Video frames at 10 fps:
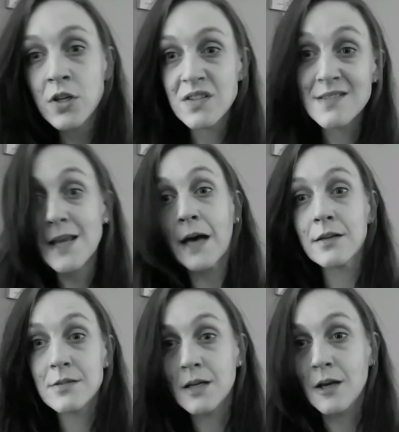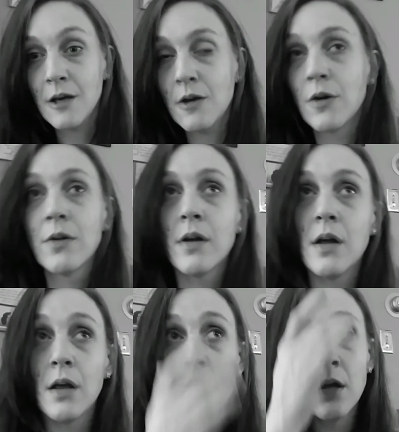sexy or
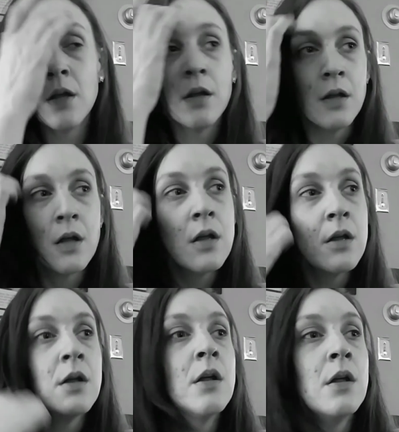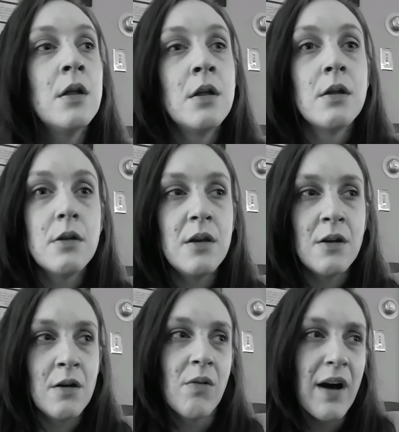like, you
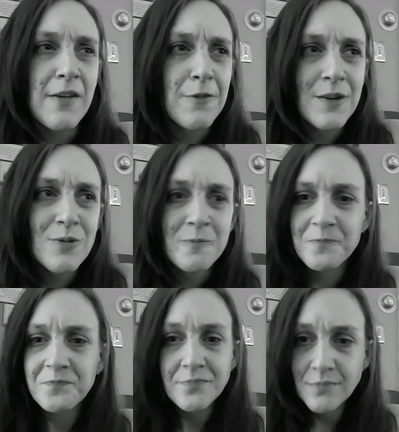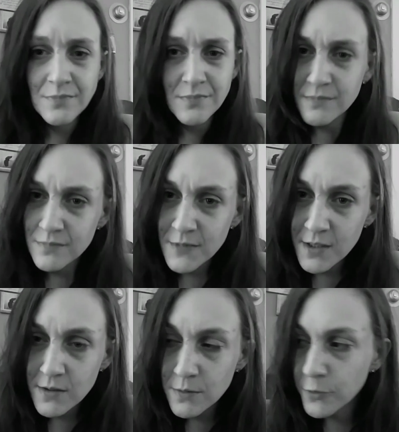know, I felt
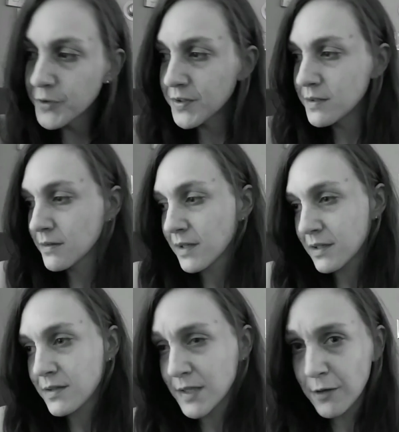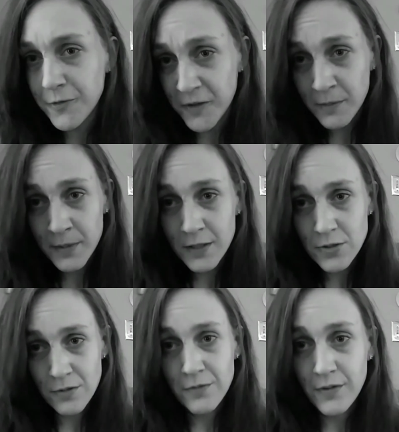with like
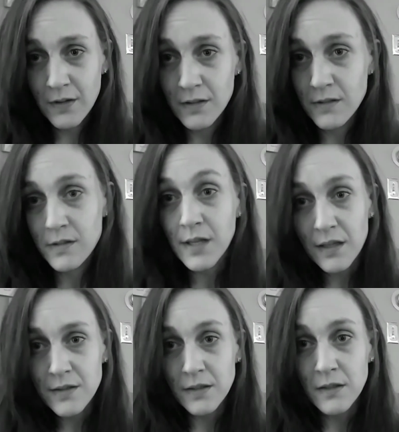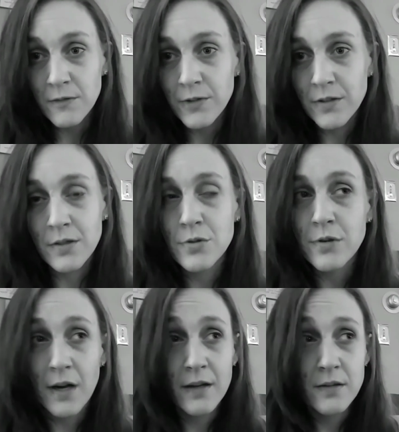self-image and feeling sexy and feeling
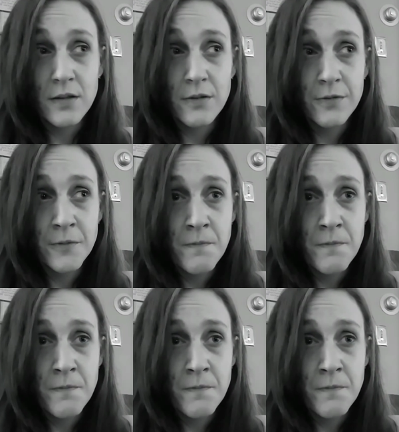attractive,